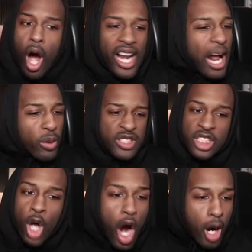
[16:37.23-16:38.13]
that was
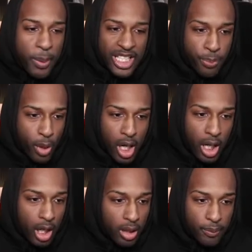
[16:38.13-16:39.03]
garbage,
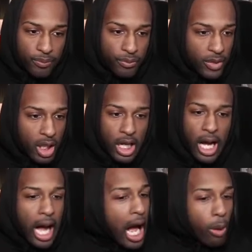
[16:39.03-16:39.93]
bruh.
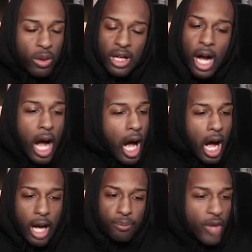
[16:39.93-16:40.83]
I w
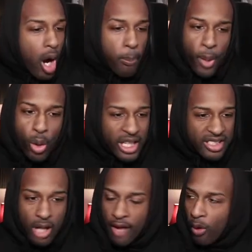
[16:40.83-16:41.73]
uh-uh, no, Buddhist
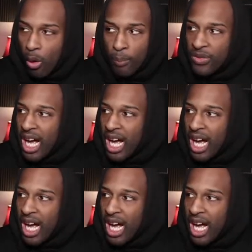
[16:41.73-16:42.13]
level.